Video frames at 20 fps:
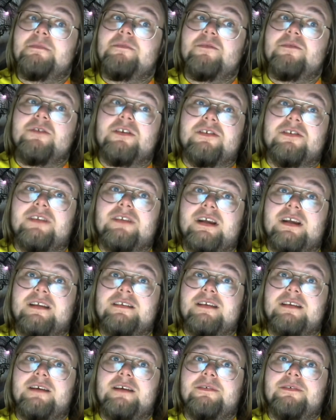just stay
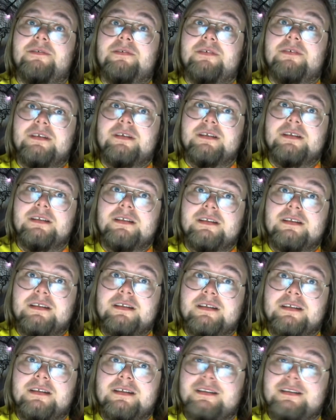safe.
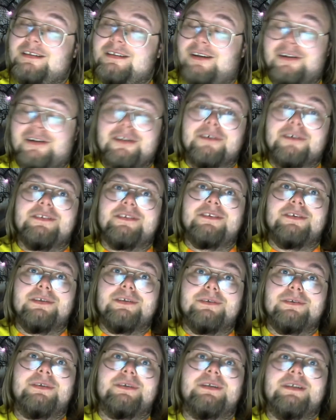Y'all know what to
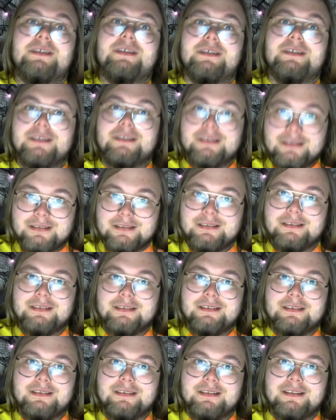do.
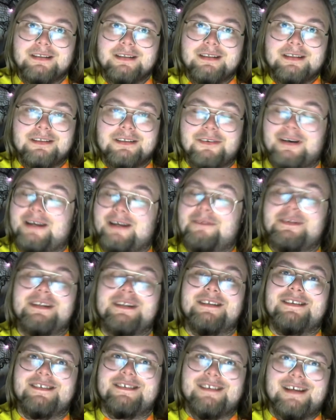Do I even
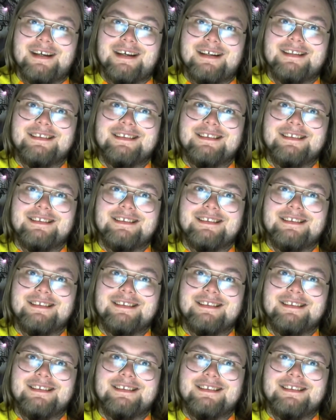need to say it?